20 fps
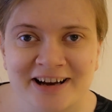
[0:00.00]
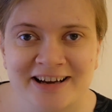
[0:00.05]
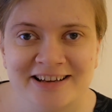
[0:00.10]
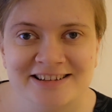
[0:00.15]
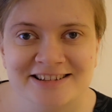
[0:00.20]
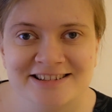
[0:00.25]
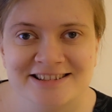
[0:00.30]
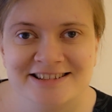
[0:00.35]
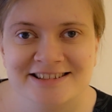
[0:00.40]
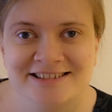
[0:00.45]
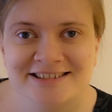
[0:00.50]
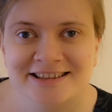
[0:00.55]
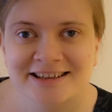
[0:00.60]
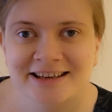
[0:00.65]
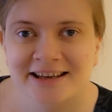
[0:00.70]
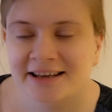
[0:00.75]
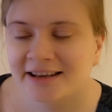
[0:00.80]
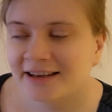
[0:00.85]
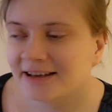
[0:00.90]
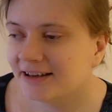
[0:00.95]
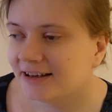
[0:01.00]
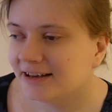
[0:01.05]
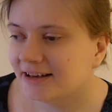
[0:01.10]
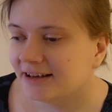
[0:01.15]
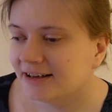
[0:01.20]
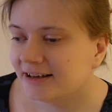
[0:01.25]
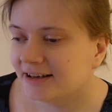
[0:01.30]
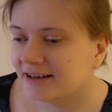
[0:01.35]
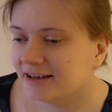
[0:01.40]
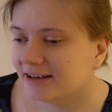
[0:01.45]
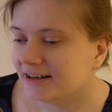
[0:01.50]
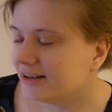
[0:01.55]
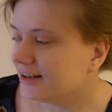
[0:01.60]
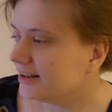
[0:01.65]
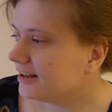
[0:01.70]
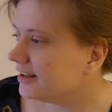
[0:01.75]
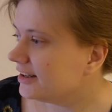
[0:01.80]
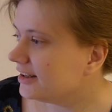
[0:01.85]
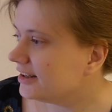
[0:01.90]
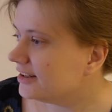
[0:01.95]
friends.
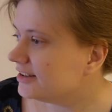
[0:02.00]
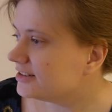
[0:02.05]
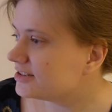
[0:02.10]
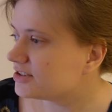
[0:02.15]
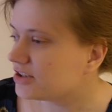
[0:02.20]
It's